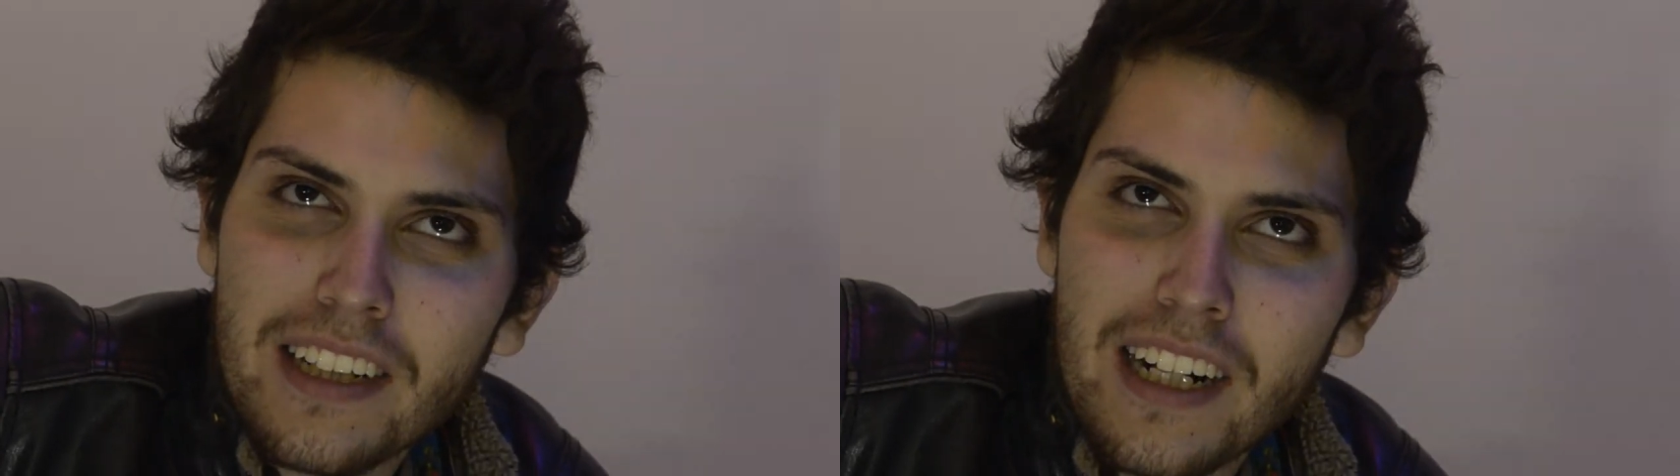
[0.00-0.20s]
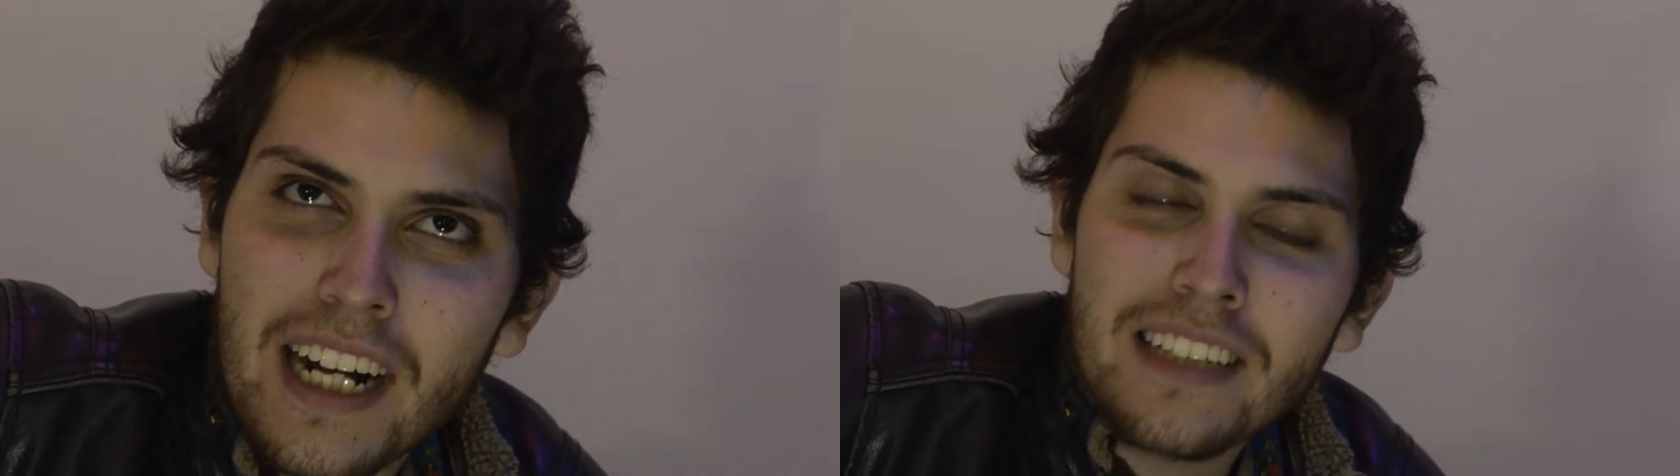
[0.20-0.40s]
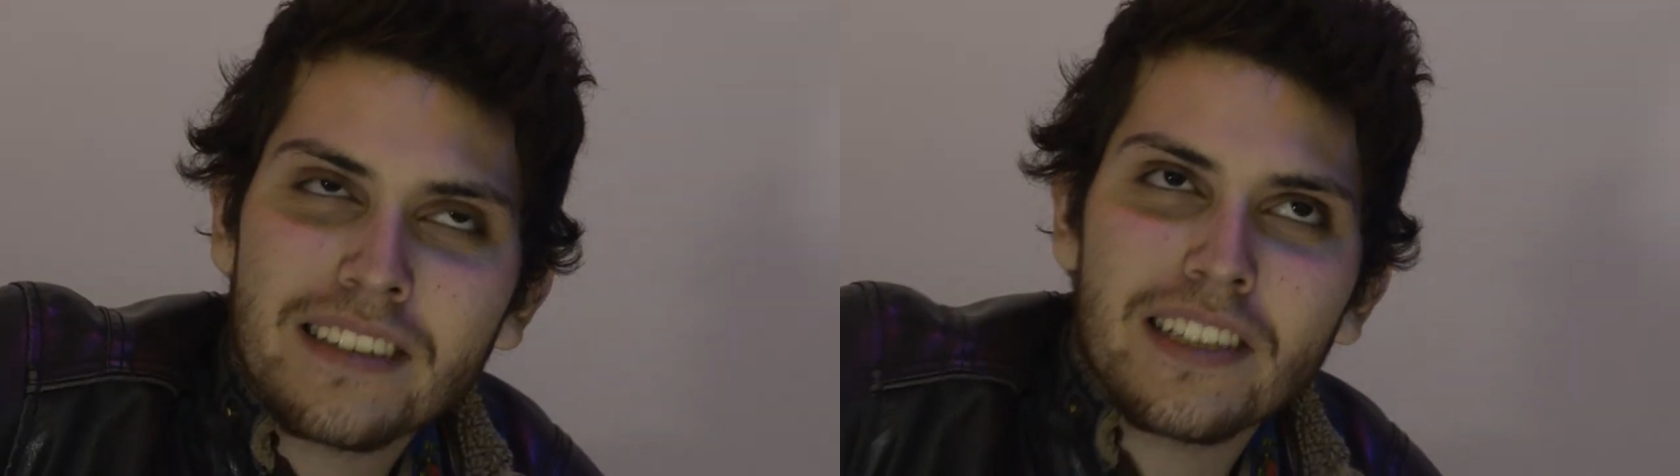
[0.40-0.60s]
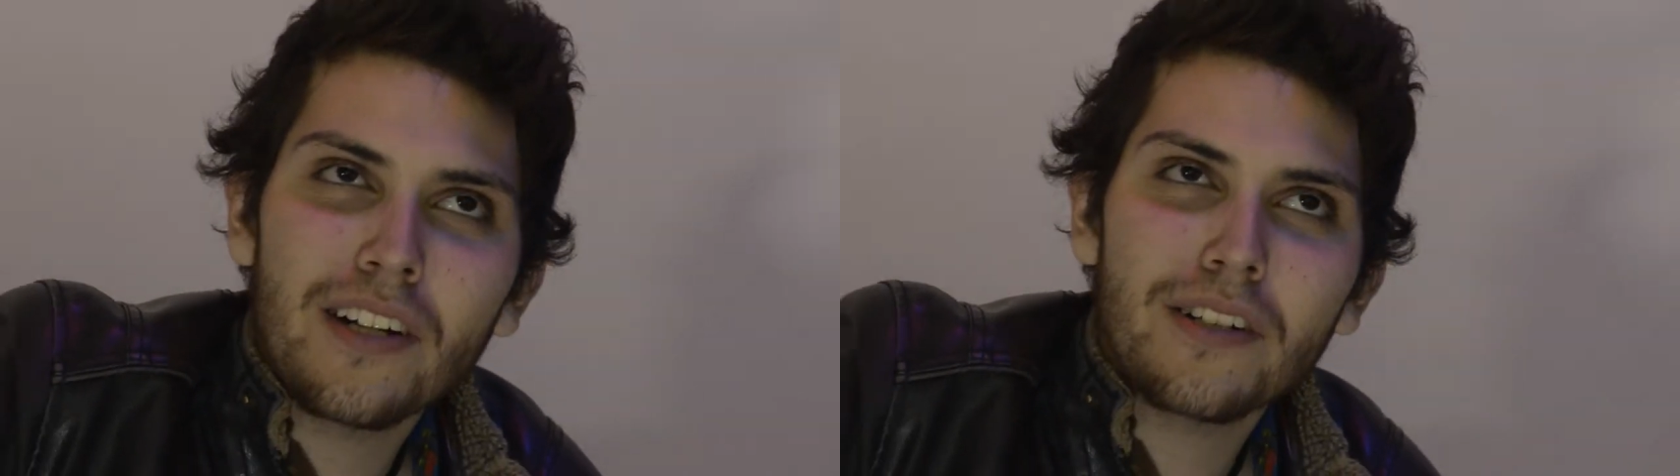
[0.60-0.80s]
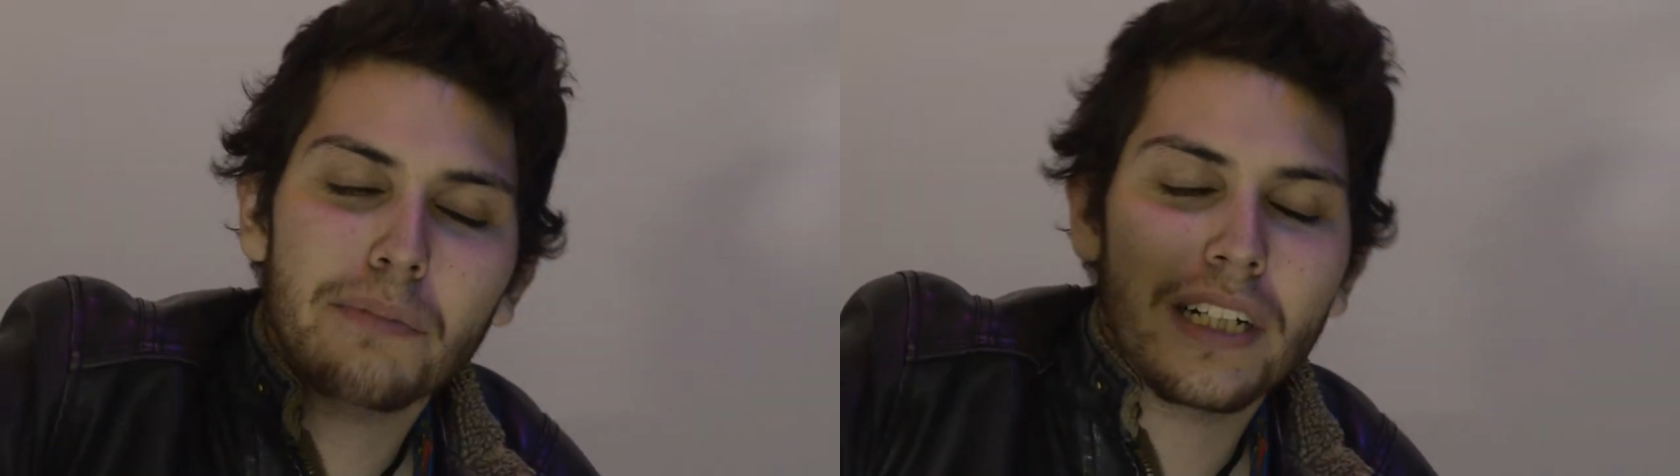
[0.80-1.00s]
I
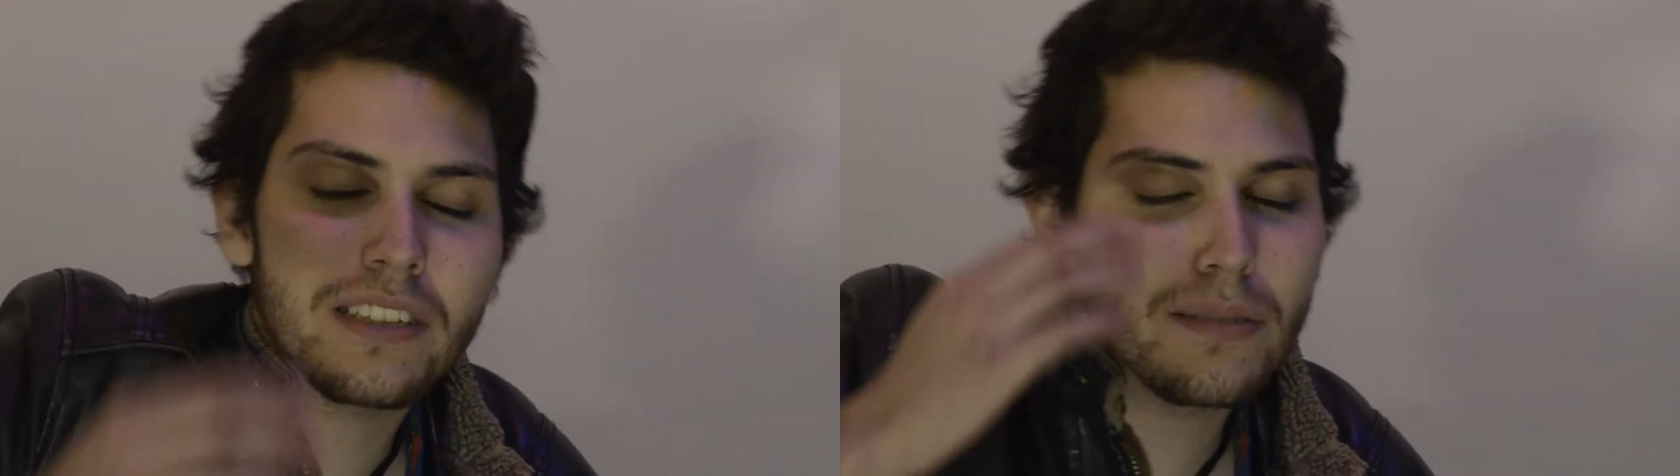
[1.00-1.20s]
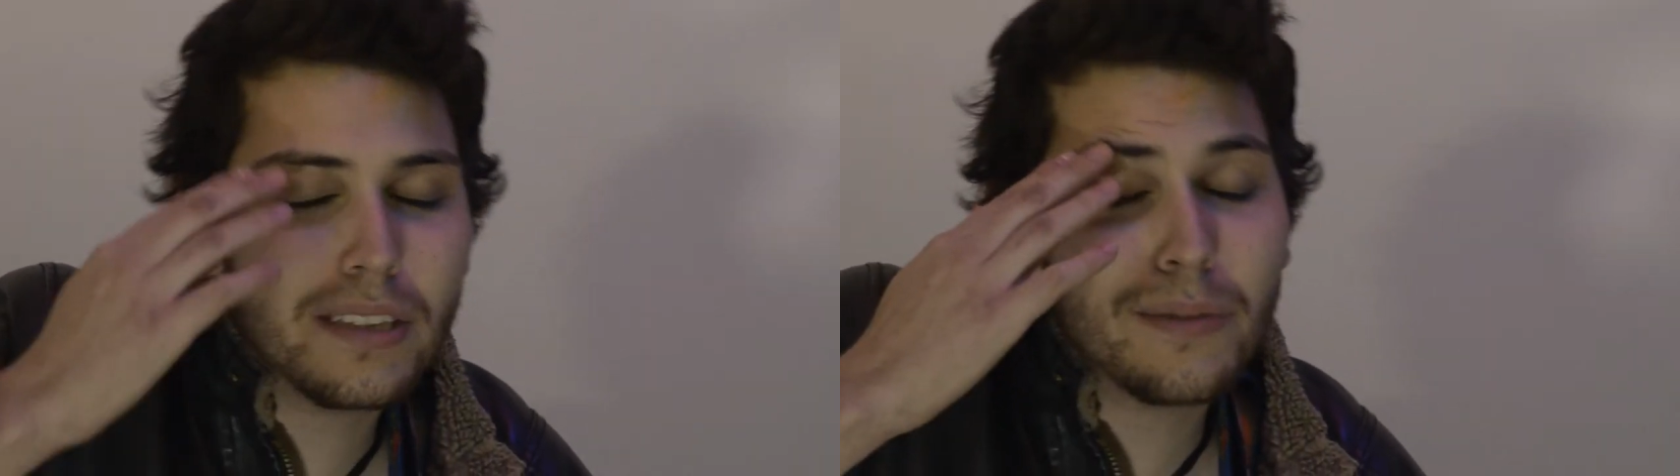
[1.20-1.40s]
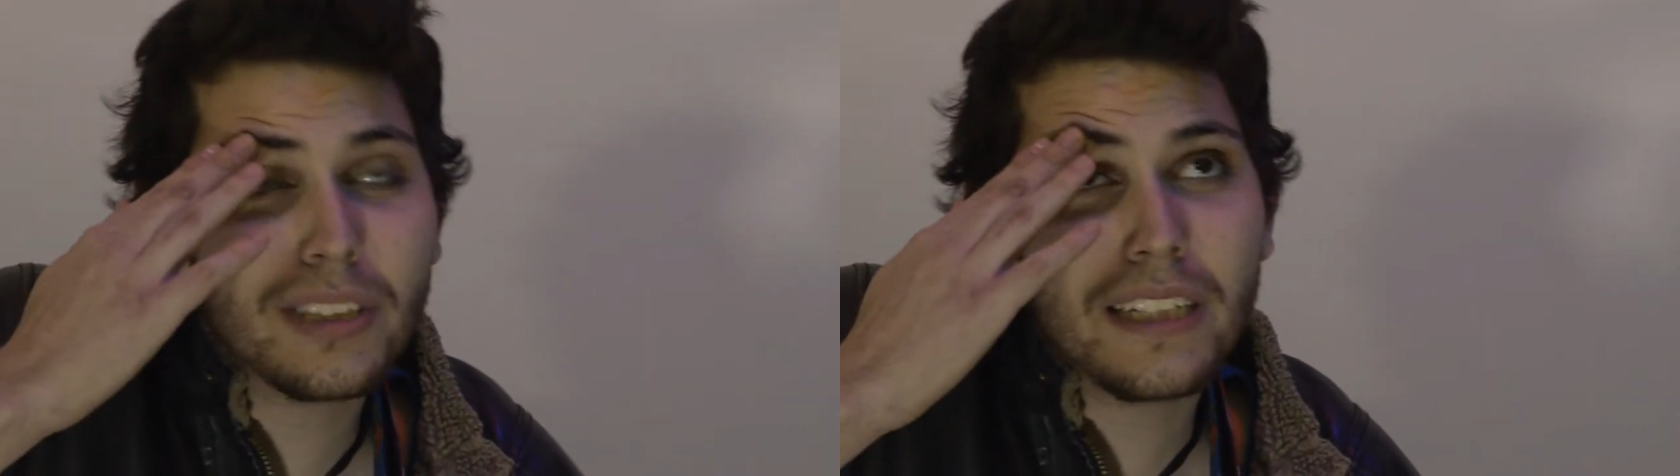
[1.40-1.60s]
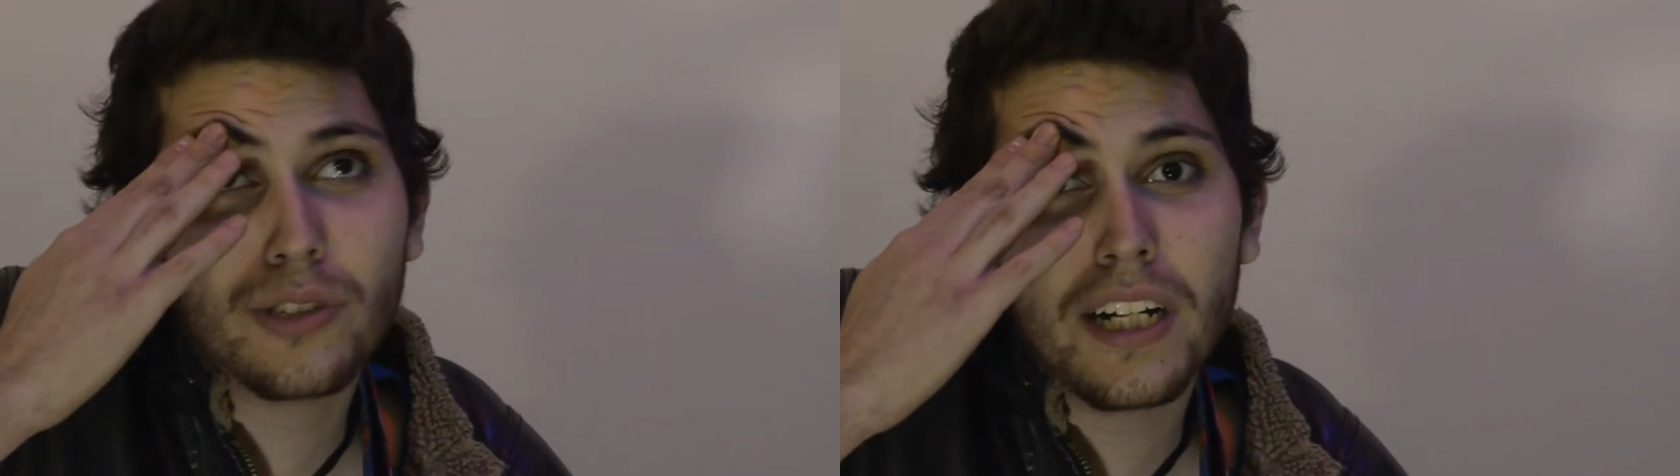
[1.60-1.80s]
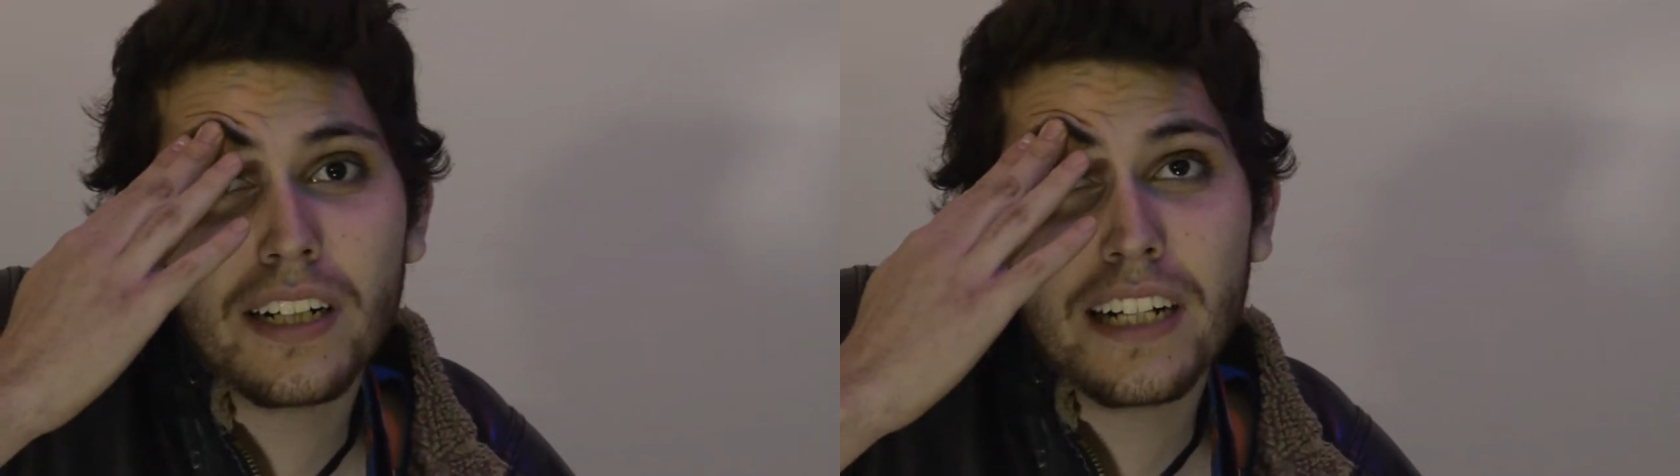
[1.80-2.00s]
tell you, man. Sometimes I
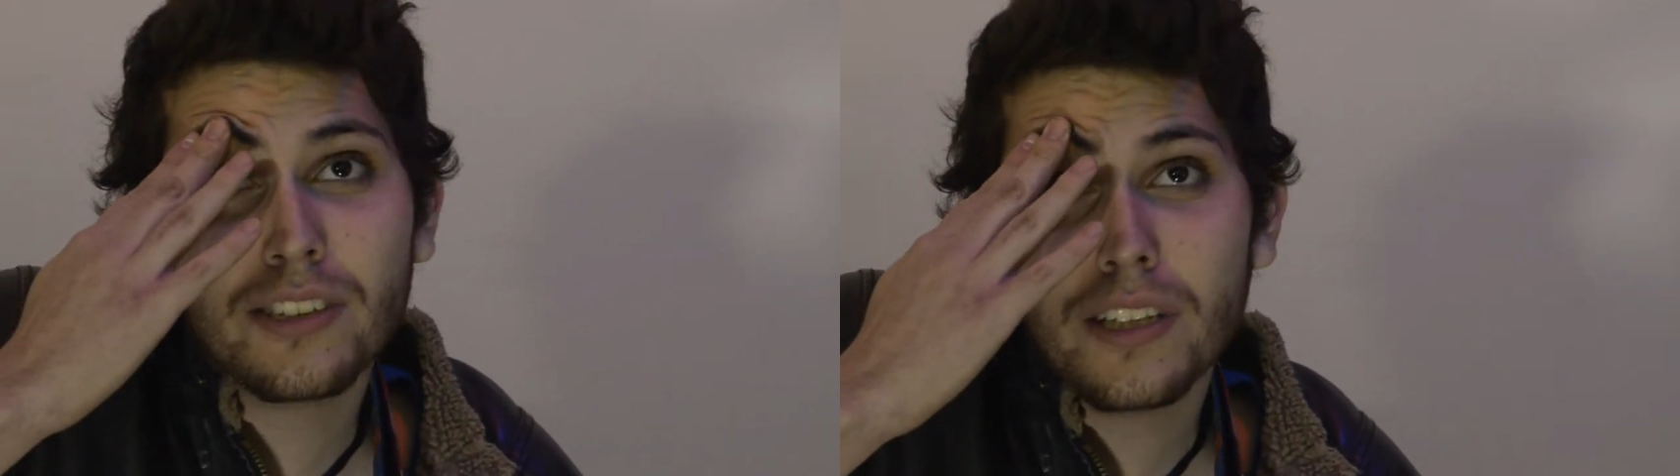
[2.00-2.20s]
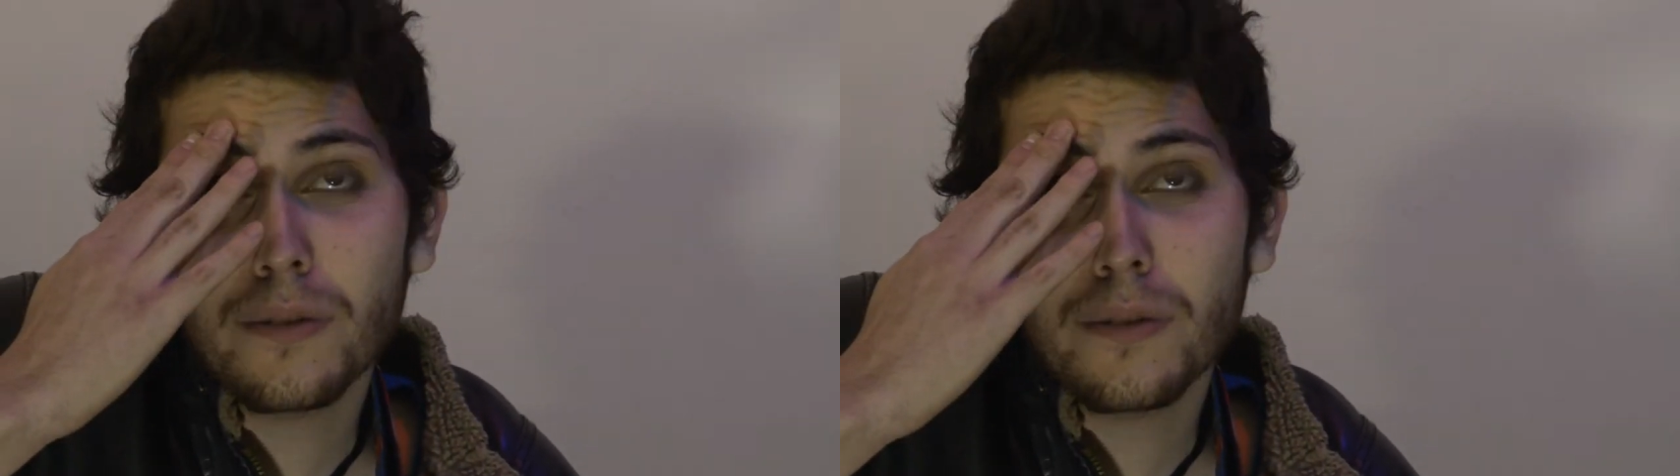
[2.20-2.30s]
try to I try